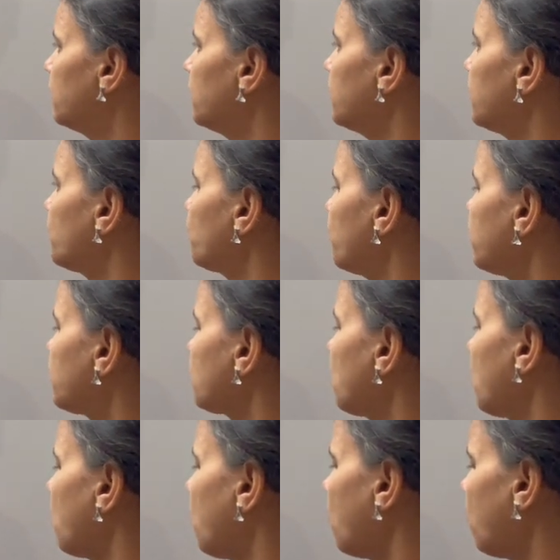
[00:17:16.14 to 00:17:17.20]
in which
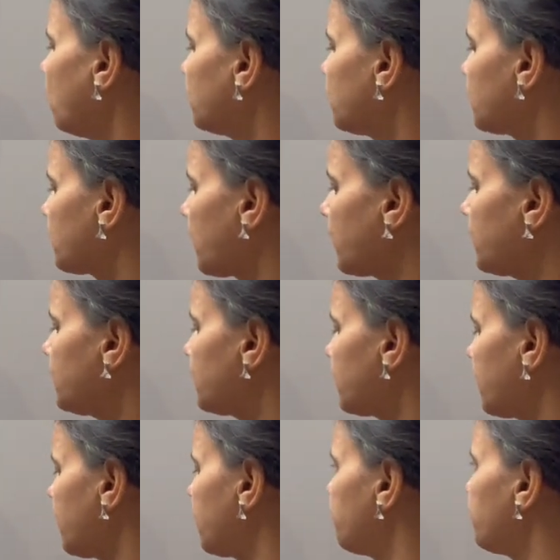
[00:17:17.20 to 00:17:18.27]
all the sides
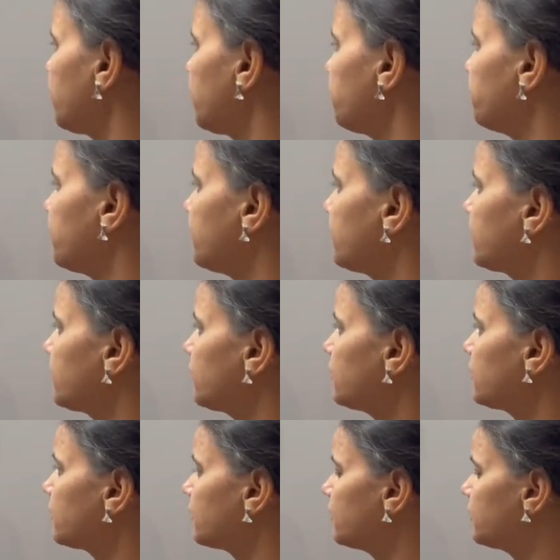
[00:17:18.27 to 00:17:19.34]
AB,
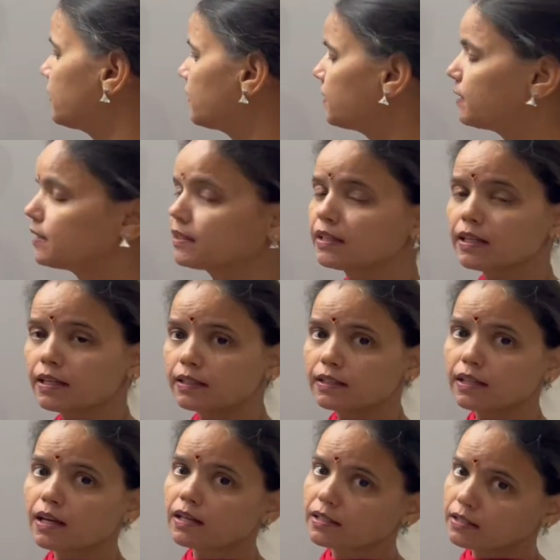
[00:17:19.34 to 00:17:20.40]
BC, CD, DA,
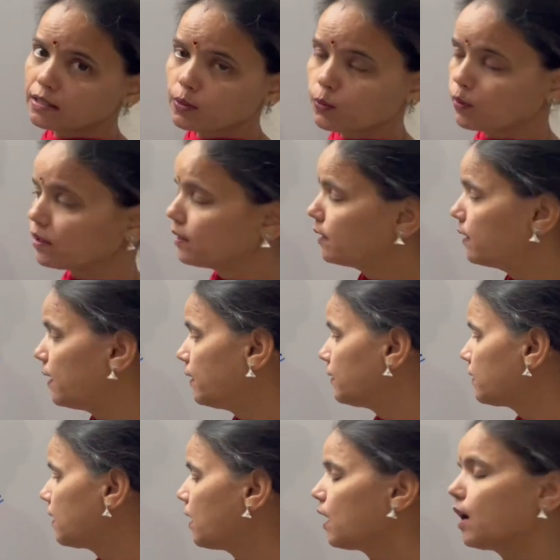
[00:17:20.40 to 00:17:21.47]
they are equal in
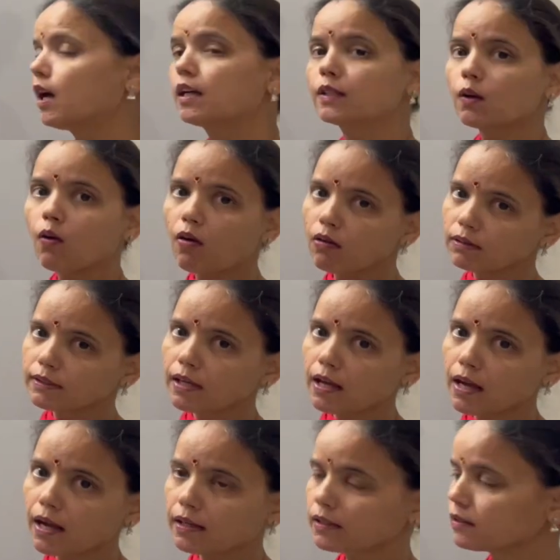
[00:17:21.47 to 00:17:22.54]
length and all the
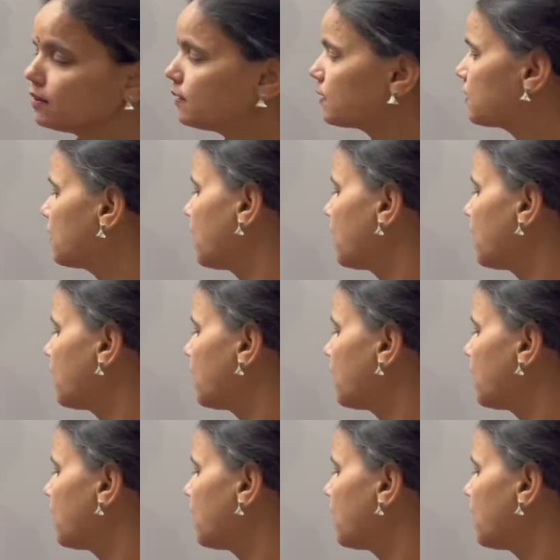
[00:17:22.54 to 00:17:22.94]
angles,